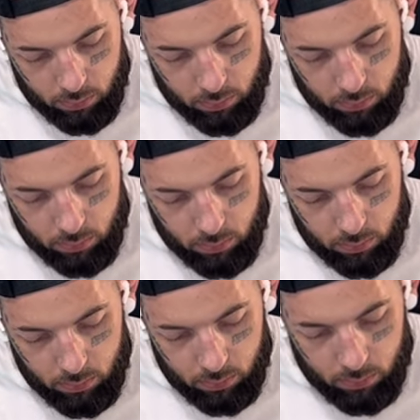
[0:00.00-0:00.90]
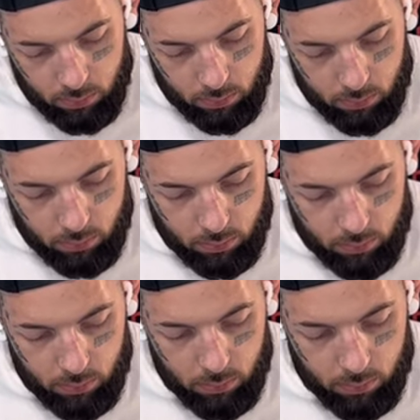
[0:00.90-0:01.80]

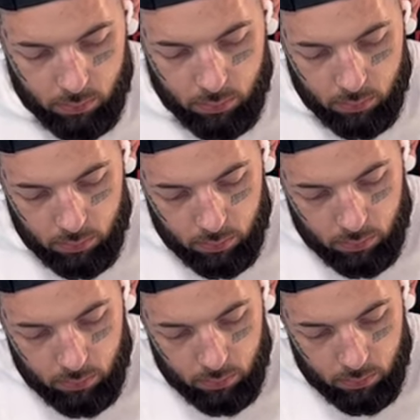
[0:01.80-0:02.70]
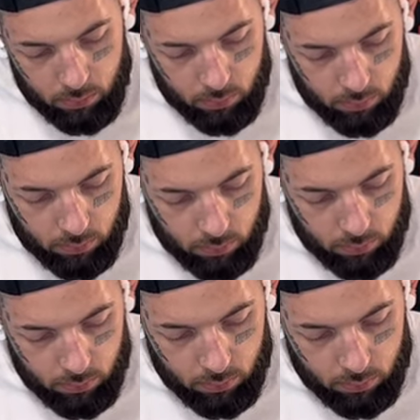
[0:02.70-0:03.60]

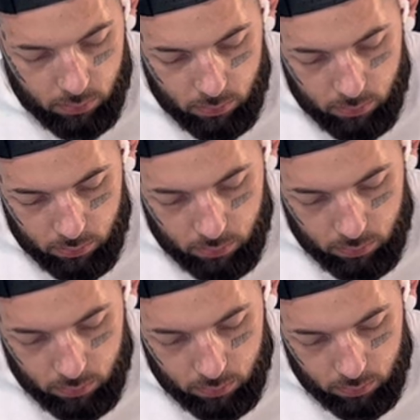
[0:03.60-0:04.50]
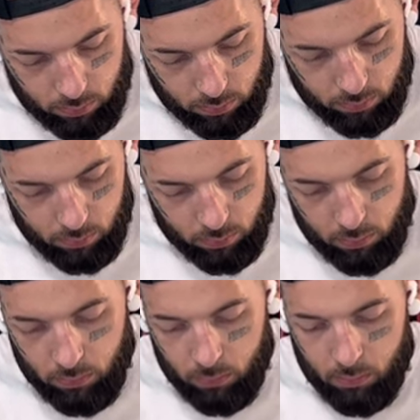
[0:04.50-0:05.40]

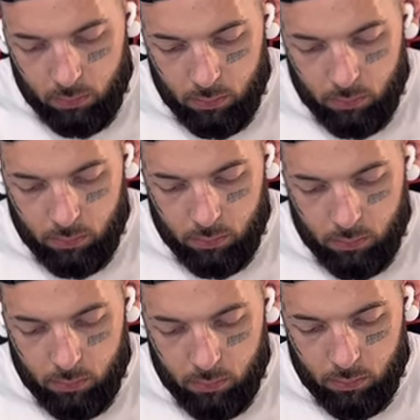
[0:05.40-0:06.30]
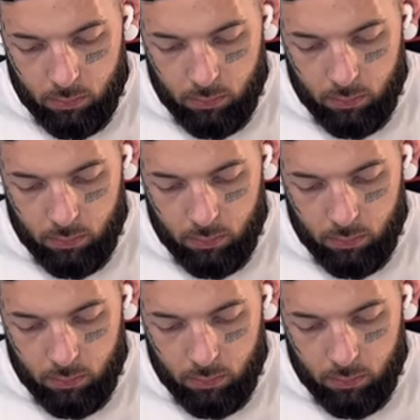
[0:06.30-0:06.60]
(no one is talking)